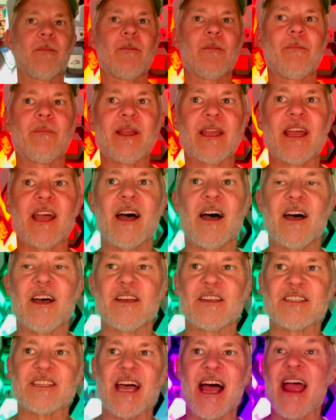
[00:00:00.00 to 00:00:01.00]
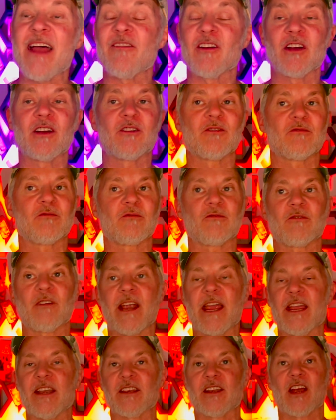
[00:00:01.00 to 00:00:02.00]
Because I have a
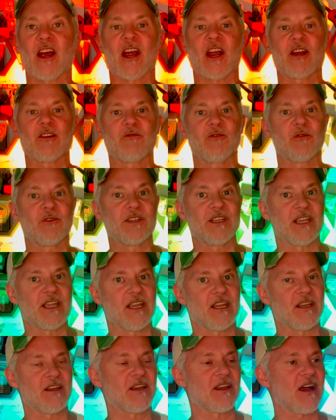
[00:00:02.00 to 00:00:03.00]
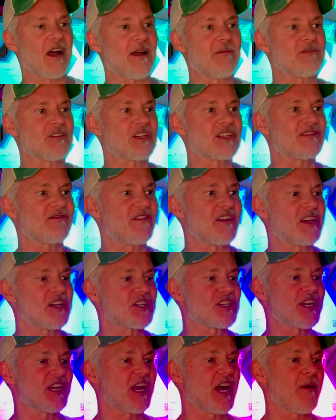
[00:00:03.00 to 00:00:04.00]
great card routine I'm just
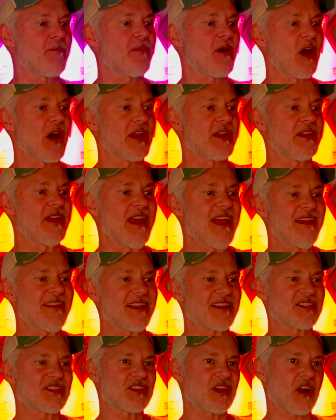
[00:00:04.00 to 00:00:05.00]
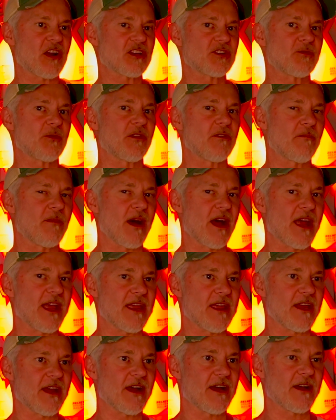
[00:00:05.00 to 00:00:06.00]
finishing up on that starts with
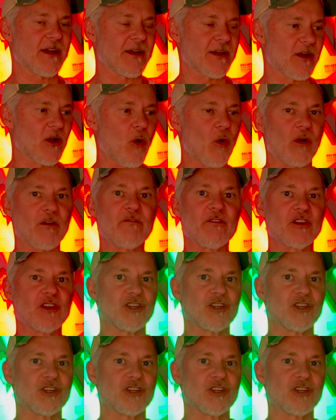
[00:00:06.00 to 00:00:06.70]
my Orphan